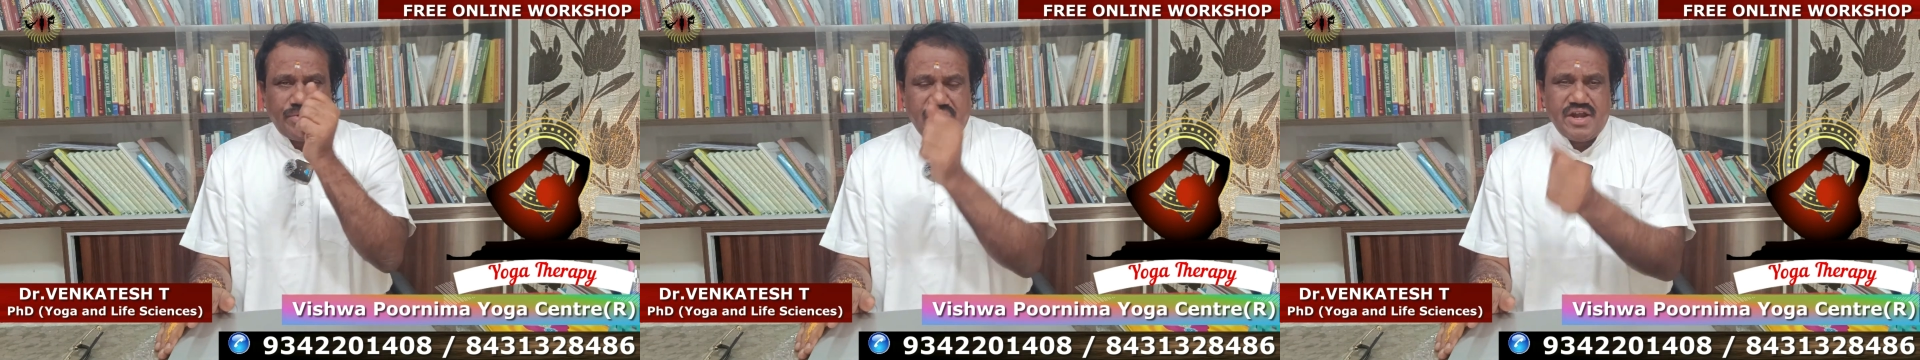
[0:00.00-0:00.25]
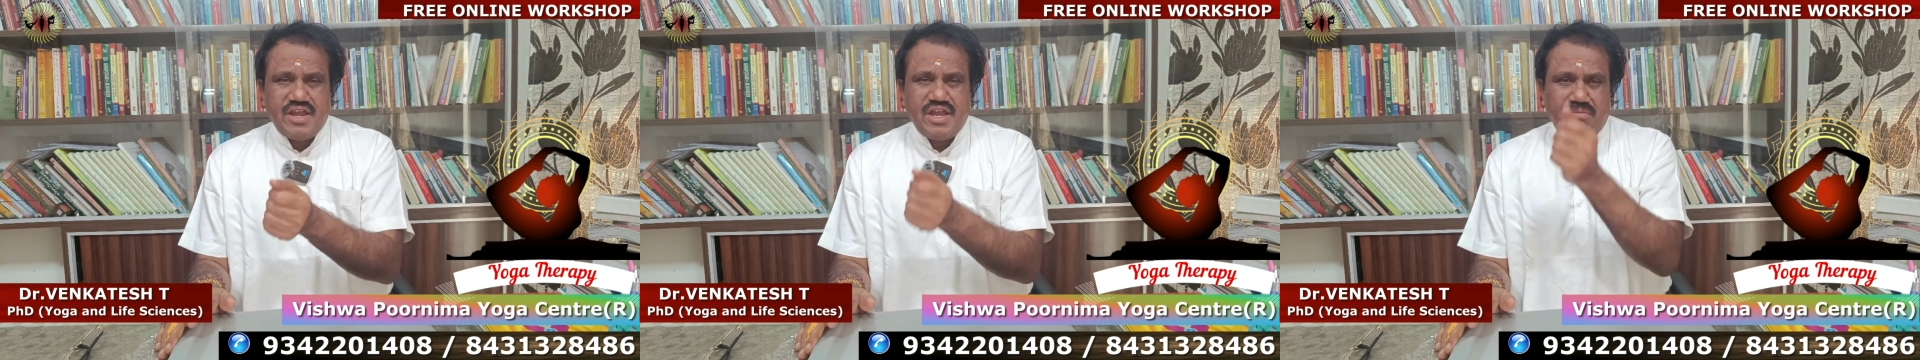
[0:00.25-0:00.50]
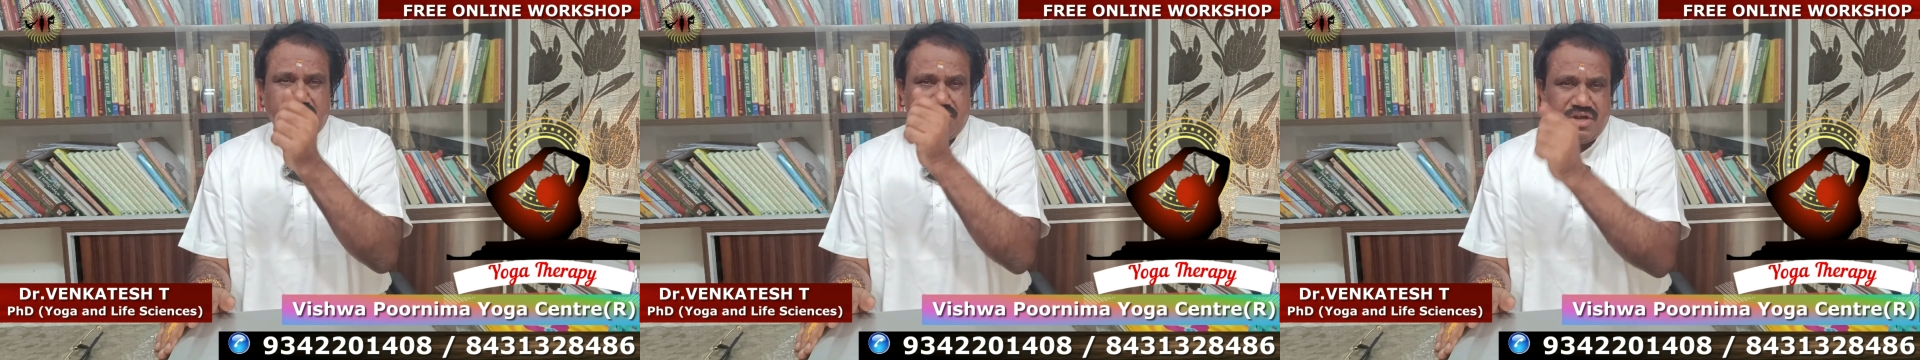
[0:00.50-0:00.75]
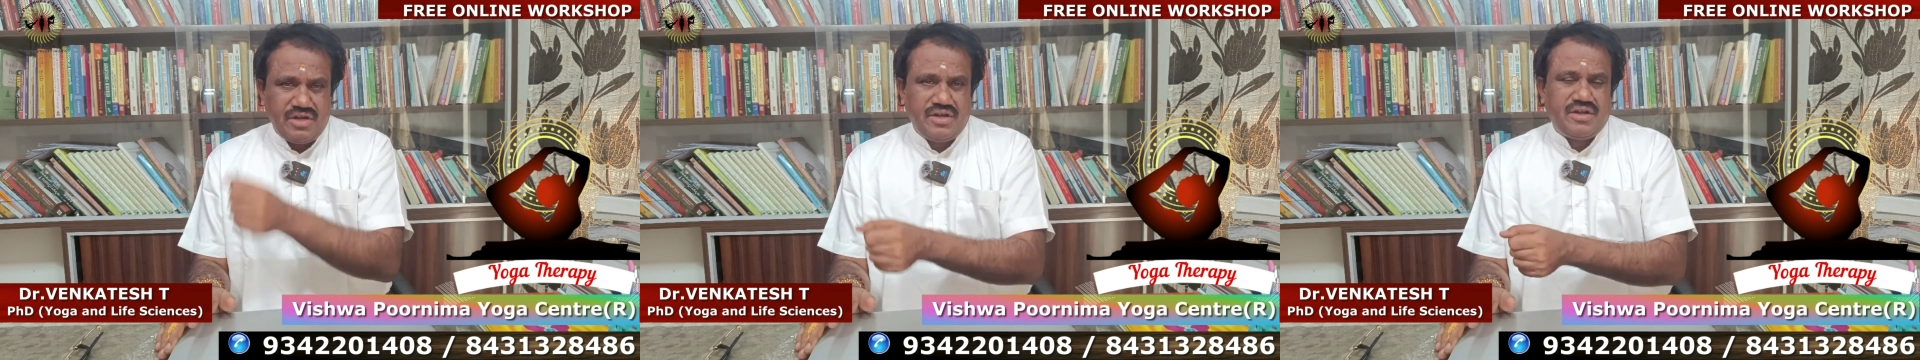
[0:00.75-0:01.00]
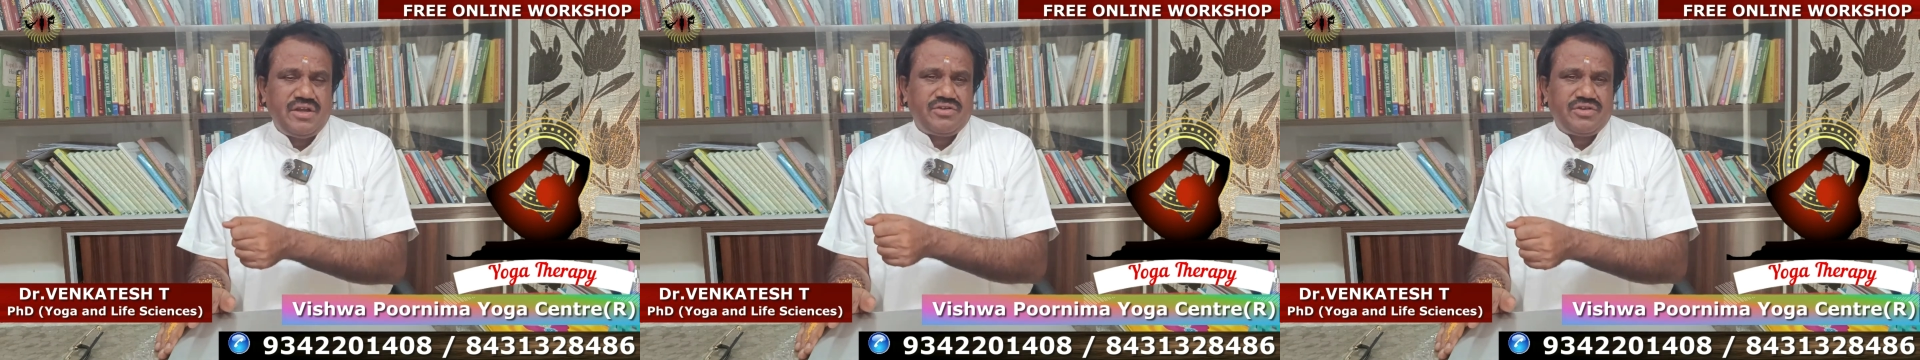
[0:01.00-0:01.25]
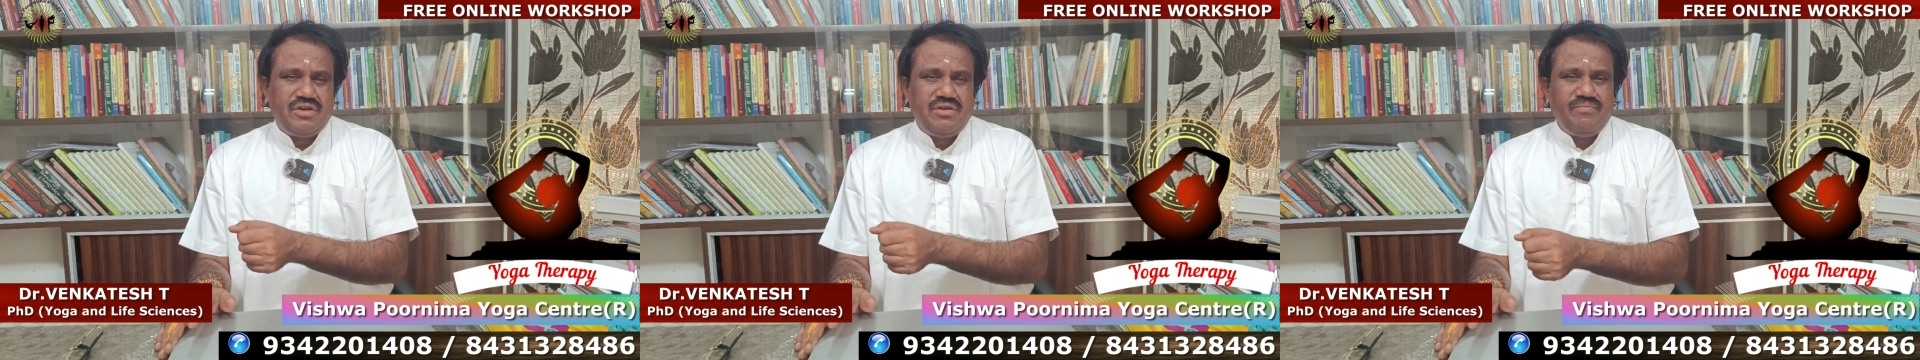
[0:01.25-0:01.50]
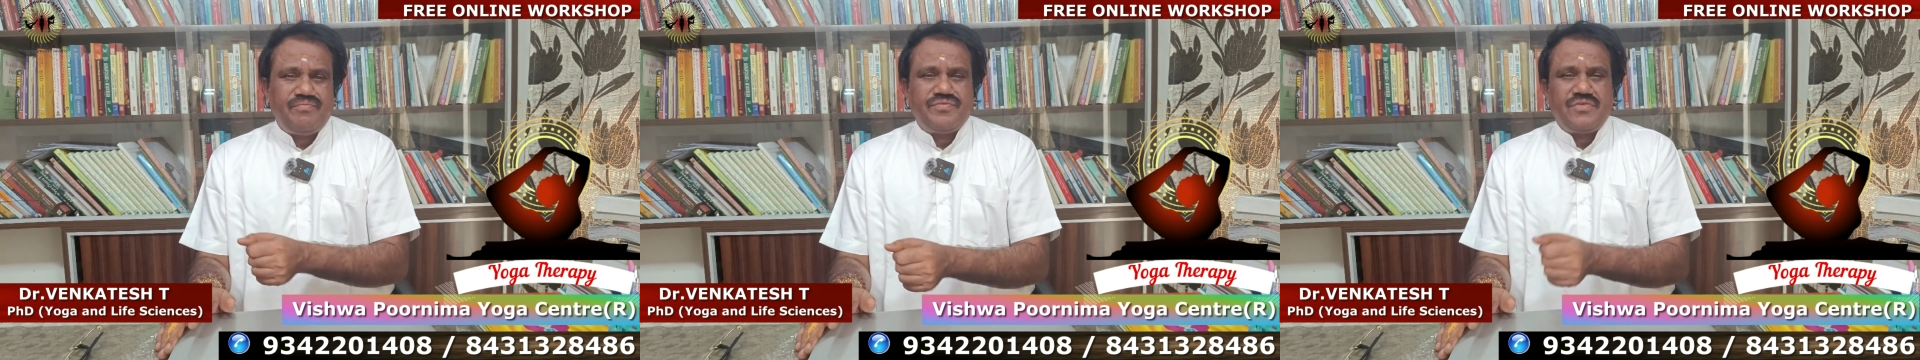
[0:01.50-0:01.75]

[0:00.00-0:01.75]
pranayama, meditation,